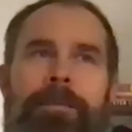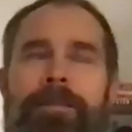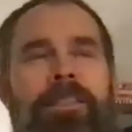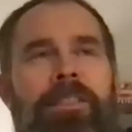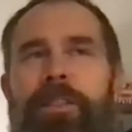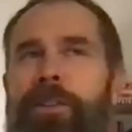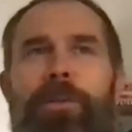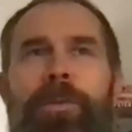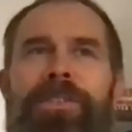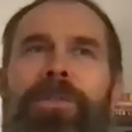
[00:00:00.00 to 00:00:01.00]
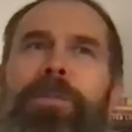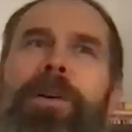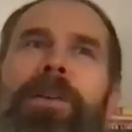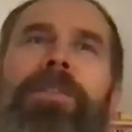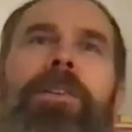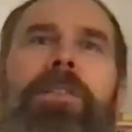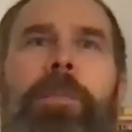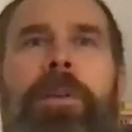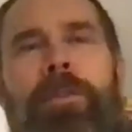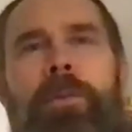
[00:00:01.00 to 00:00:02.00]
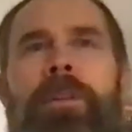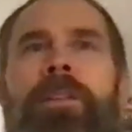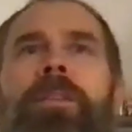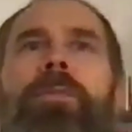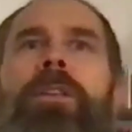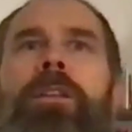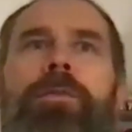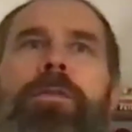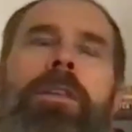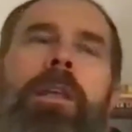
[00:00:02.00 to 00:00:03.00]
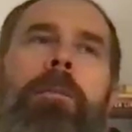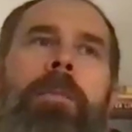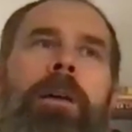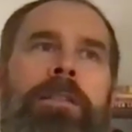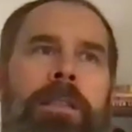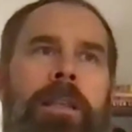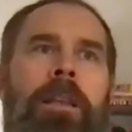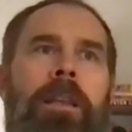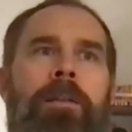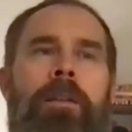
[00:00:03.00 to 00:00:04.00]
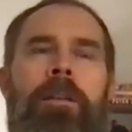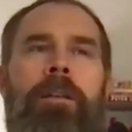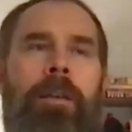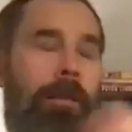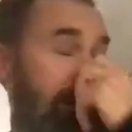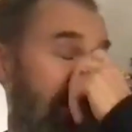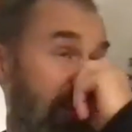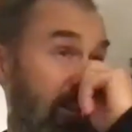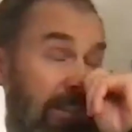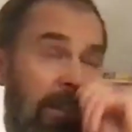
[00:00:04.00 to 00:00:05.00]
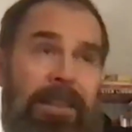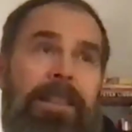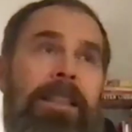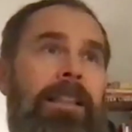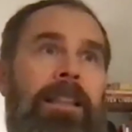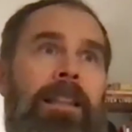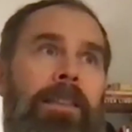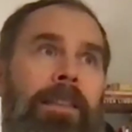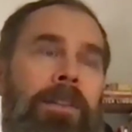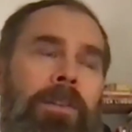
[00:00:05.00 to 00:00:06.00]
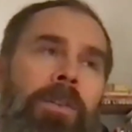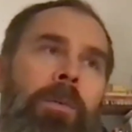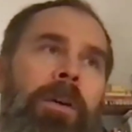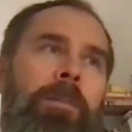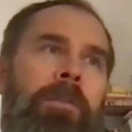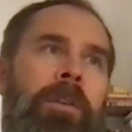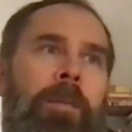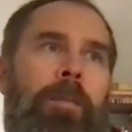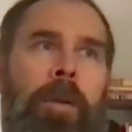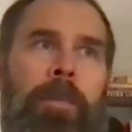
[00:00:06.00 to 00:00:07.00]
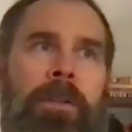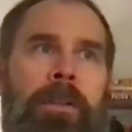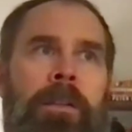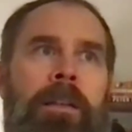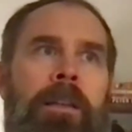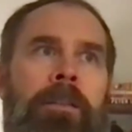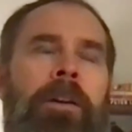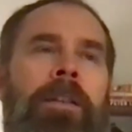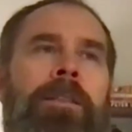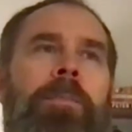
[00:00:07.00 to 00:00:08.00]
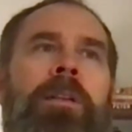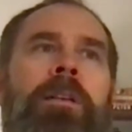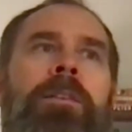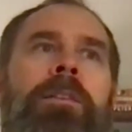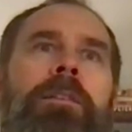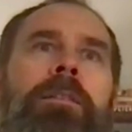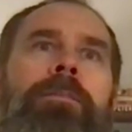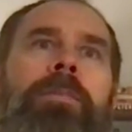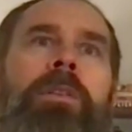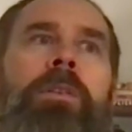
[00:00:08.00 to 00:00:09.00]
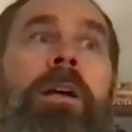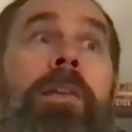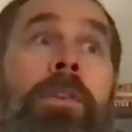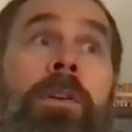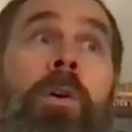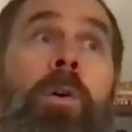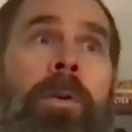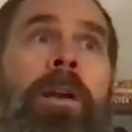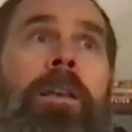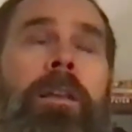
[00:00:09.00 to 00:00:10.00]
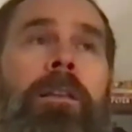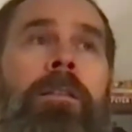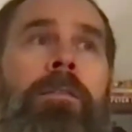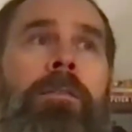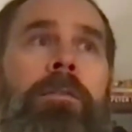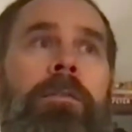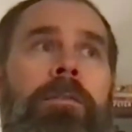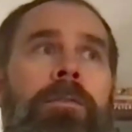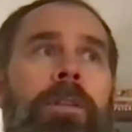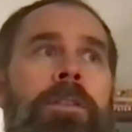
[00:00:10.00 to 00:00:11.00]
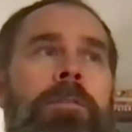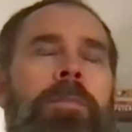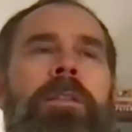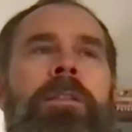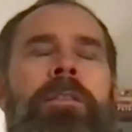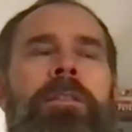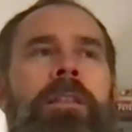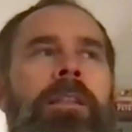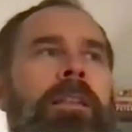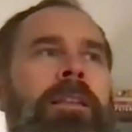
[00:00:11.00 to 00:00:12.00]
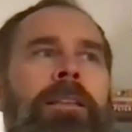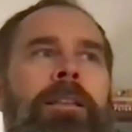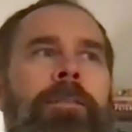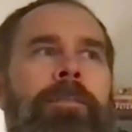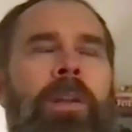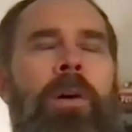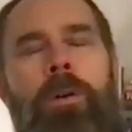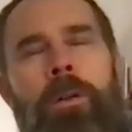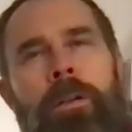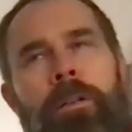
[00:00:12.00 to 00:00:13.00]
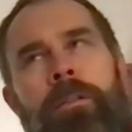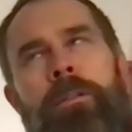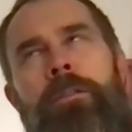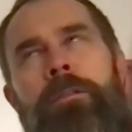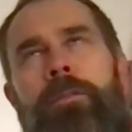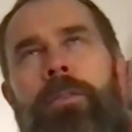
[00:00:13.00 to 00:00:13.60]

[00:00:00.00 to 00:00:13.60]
mean, you can always use a pair of socks, but if you want to have something different that might stand out, and so that's also why it's been very popular at events, because, or as a co-branding feature, because the whole